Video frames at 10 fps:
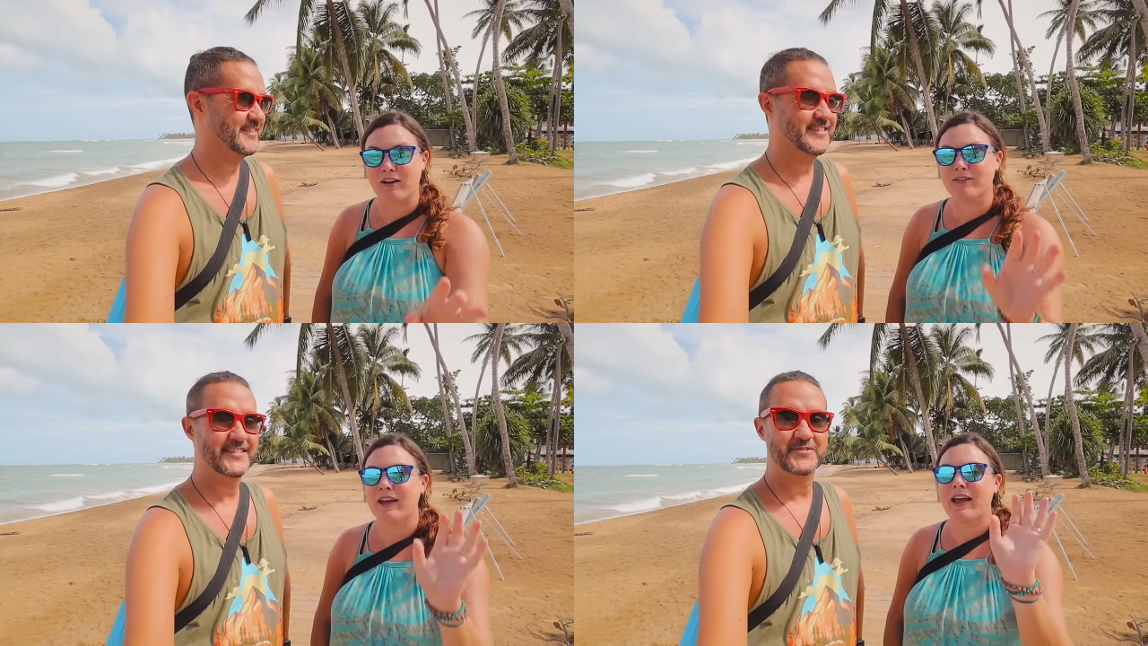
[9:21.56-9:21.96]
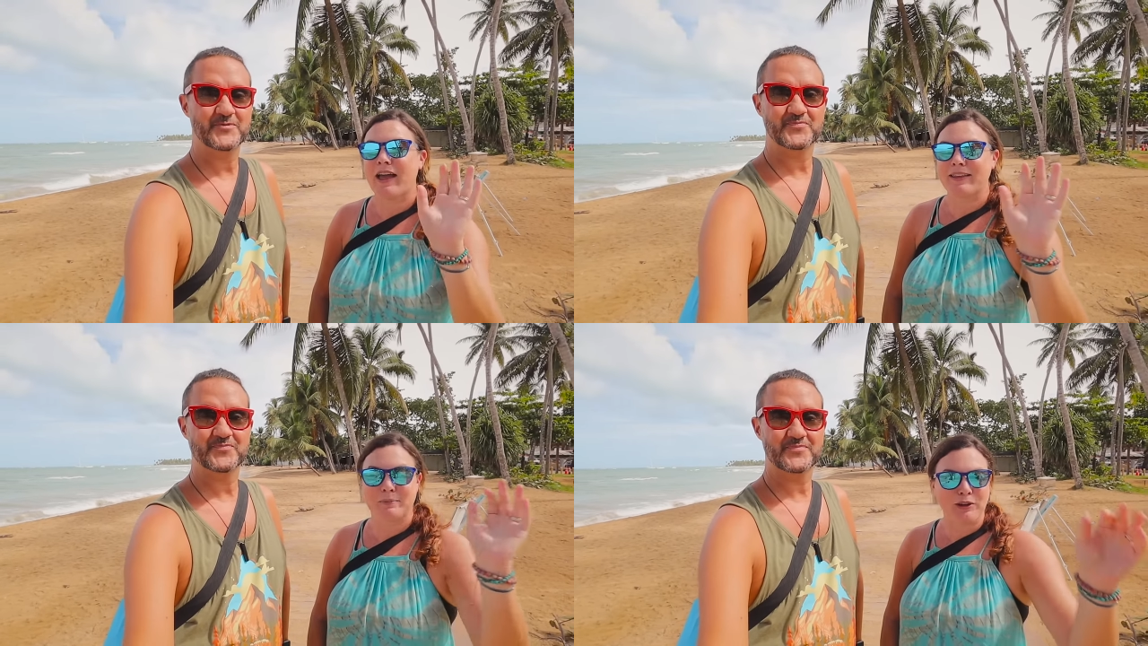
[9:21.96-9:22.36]
Speaker 1: of,
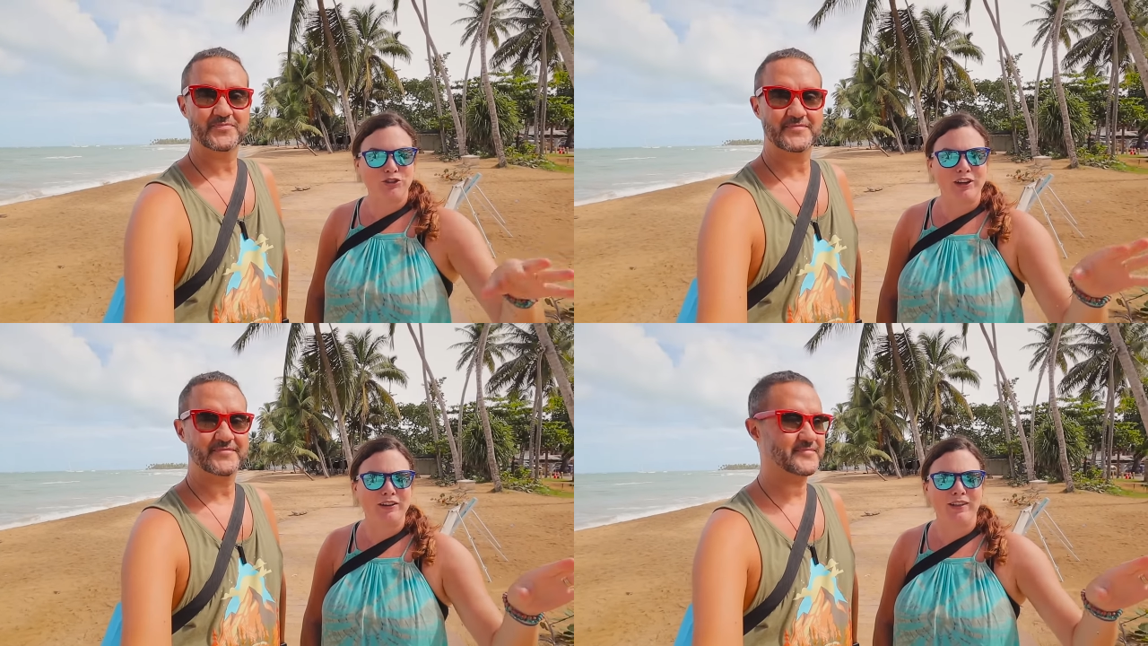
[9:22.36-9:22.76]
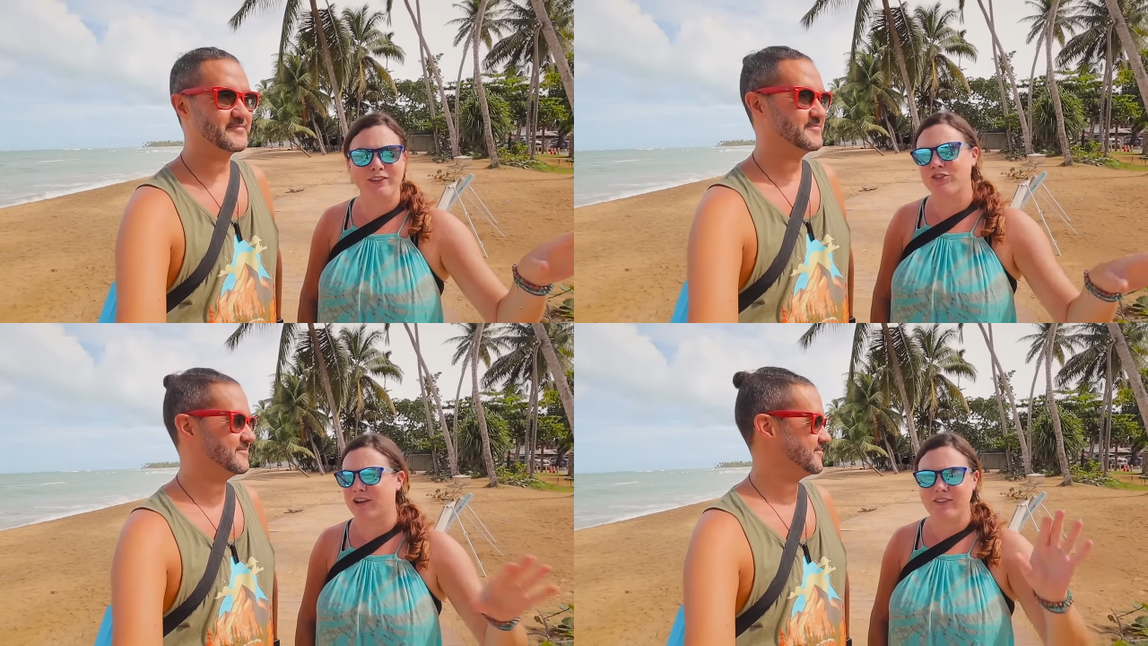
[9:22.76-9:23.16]
especially here in
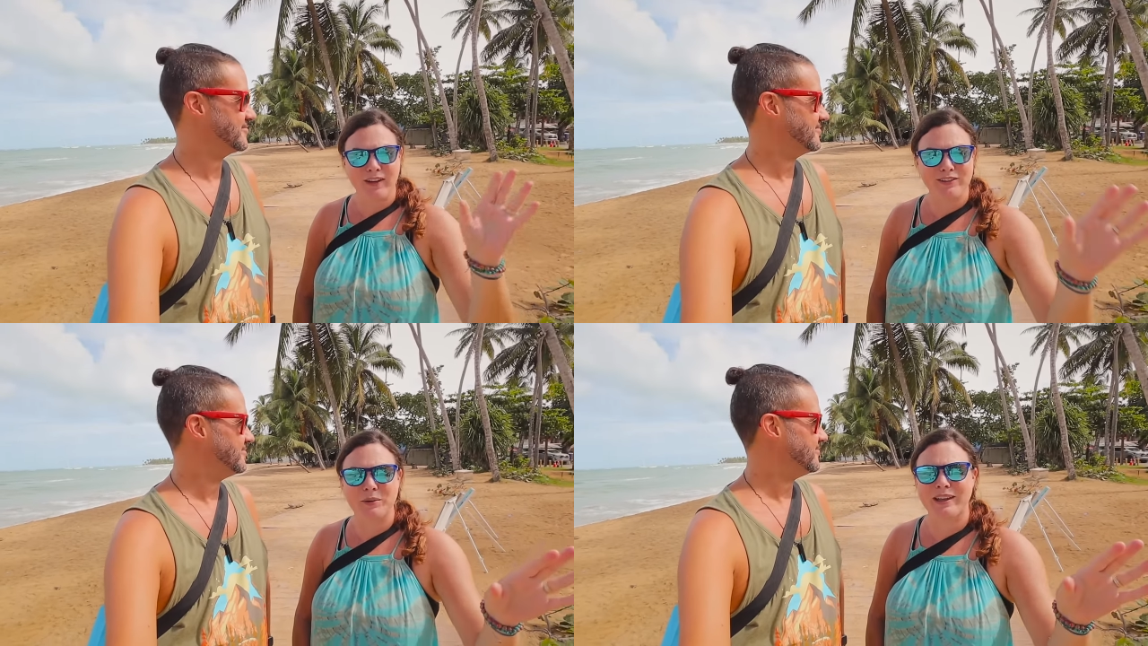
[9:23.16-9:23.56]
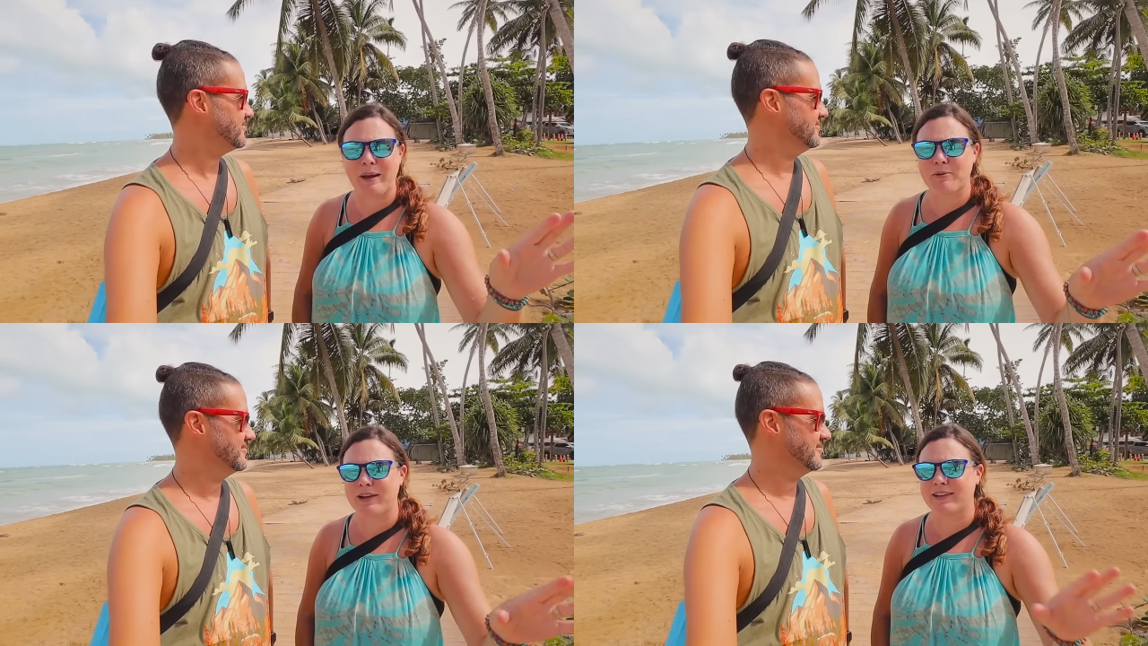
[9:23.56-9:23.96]
Las Terrenas, also in
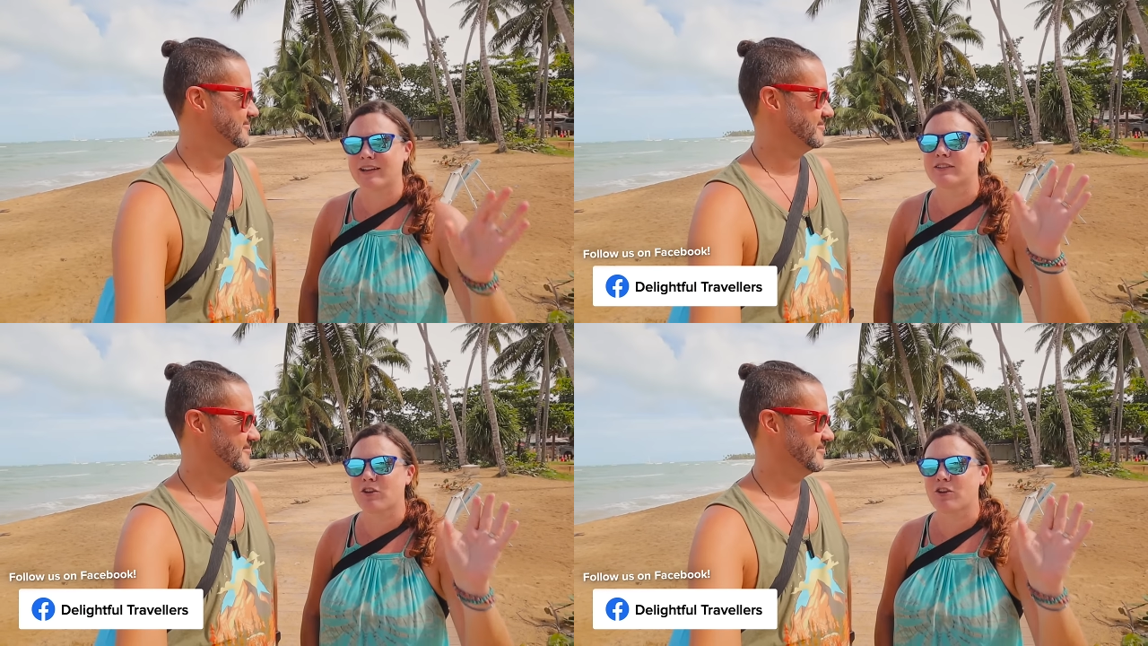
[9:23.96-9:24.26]
Cabarete,